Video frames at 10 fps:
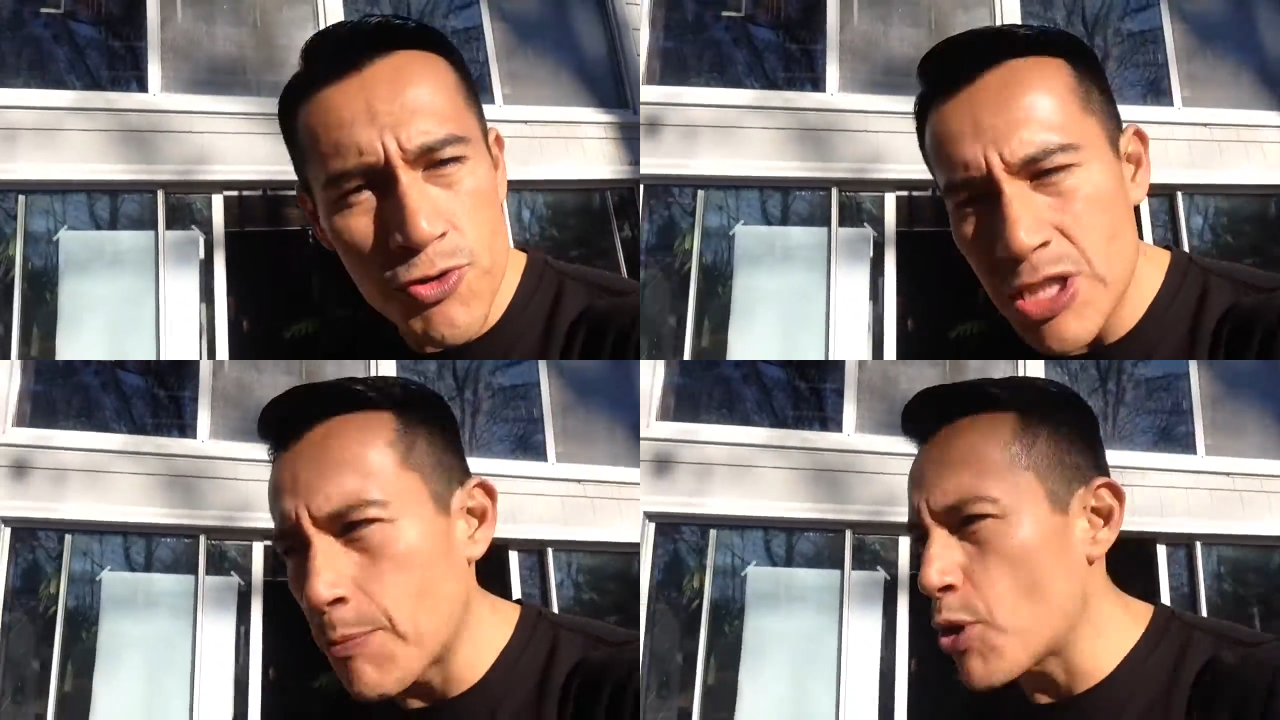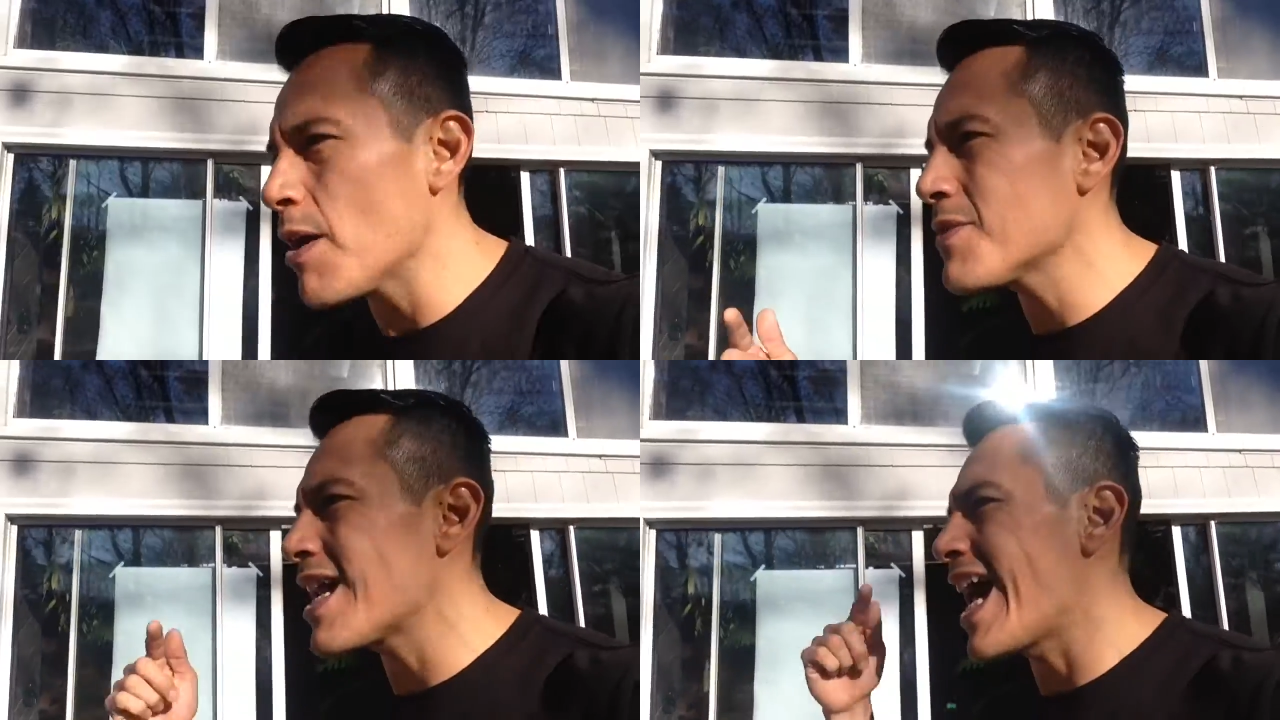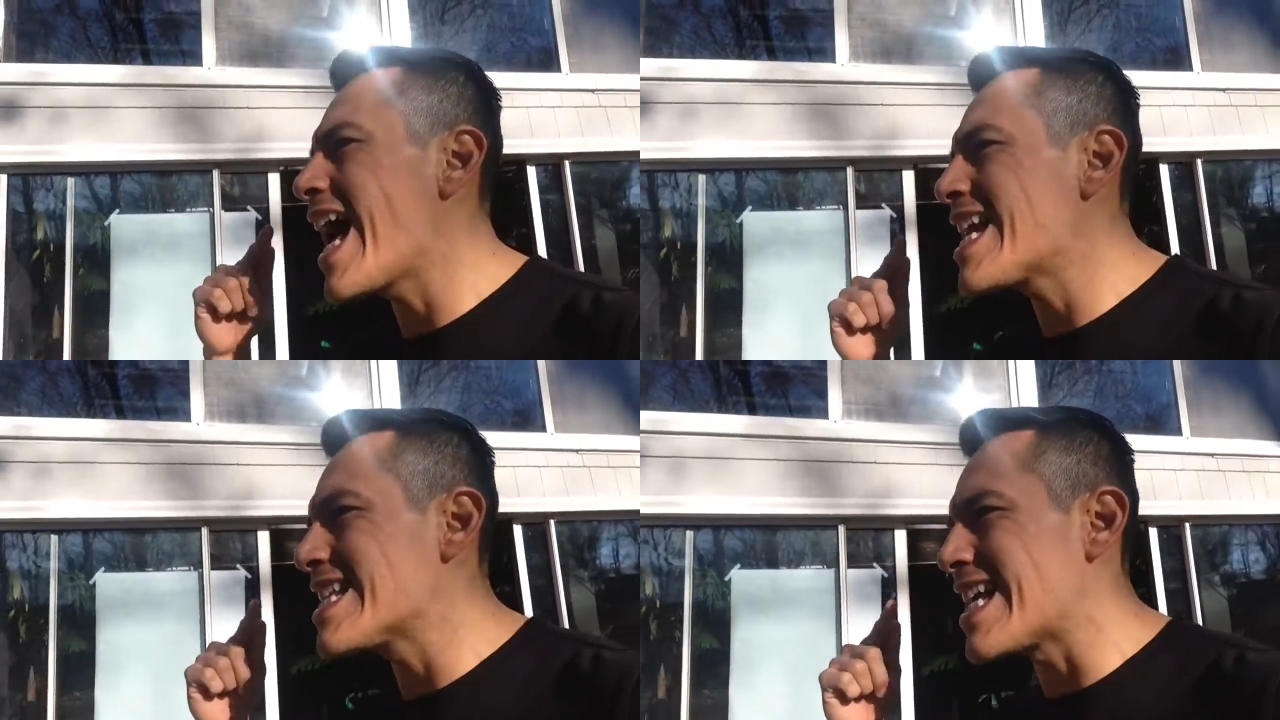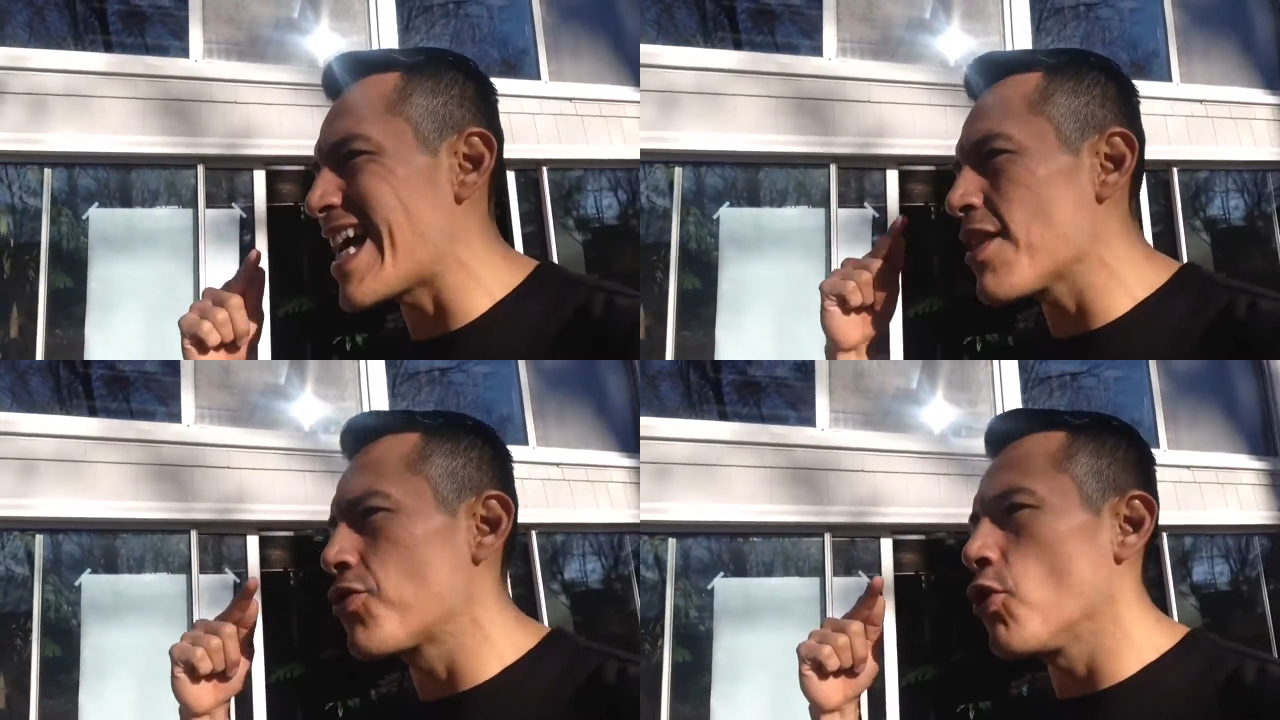So the problem that I had is that
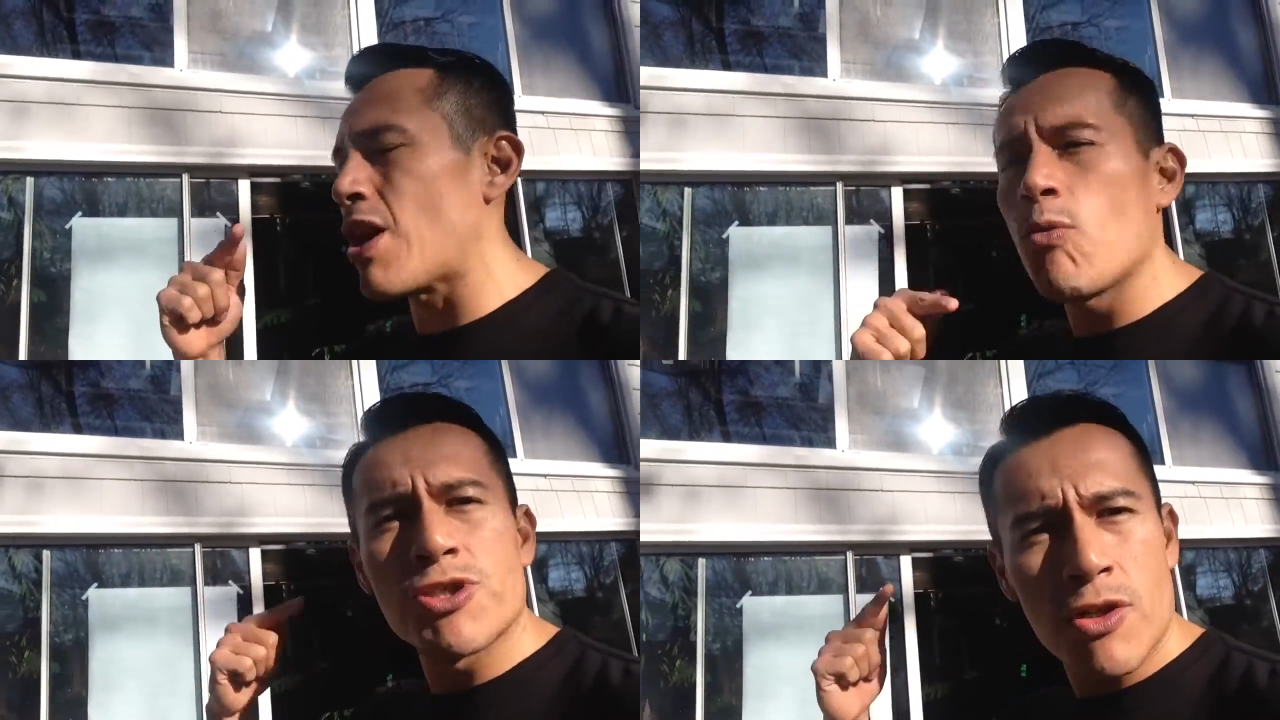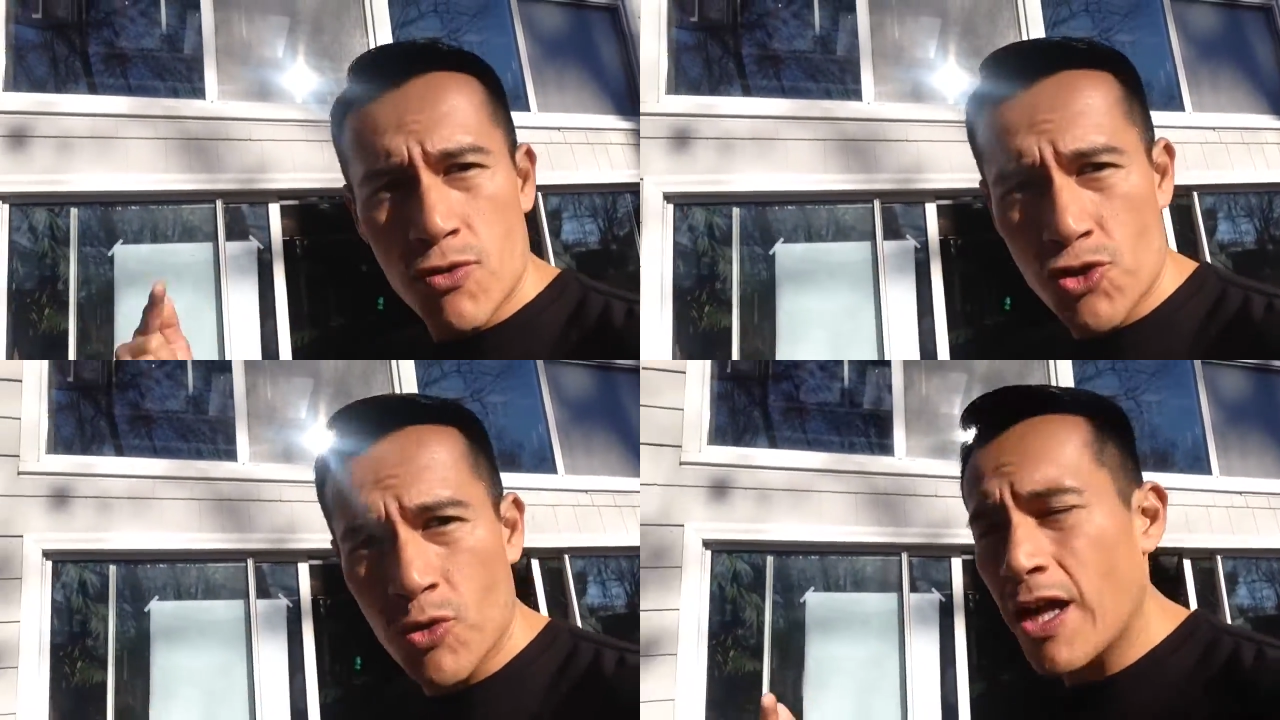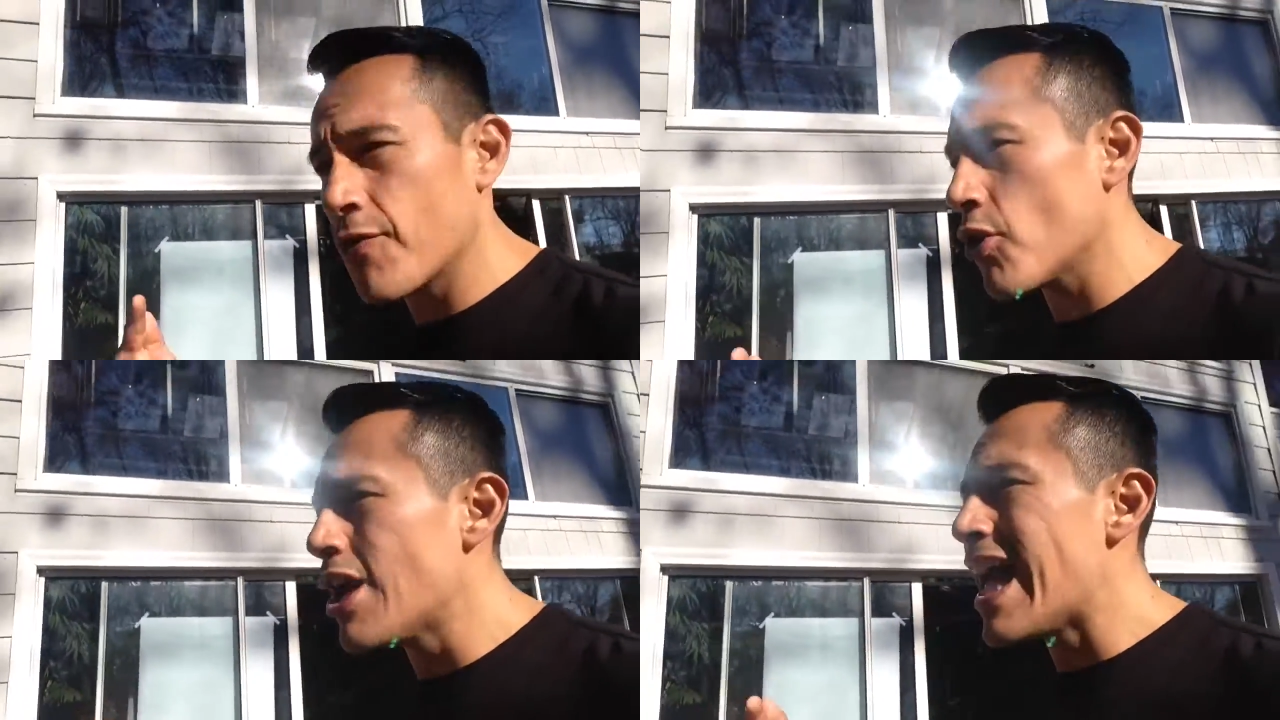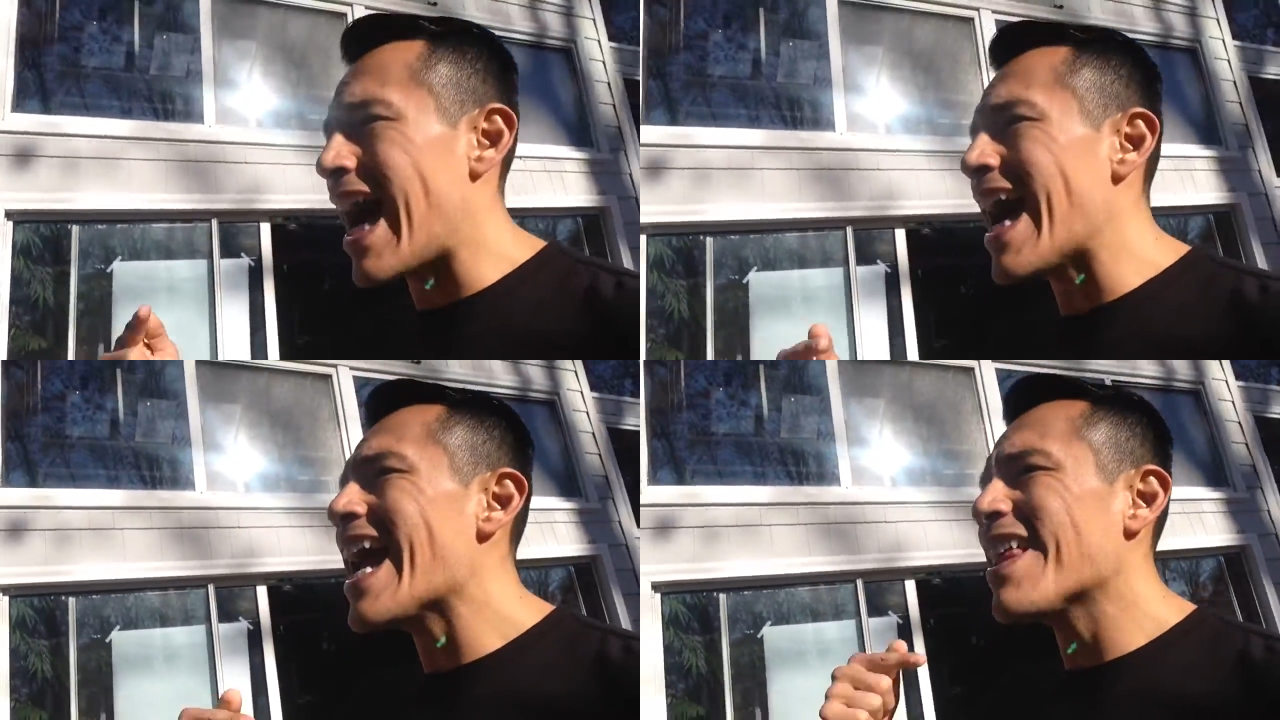I thought I was in control. I thought I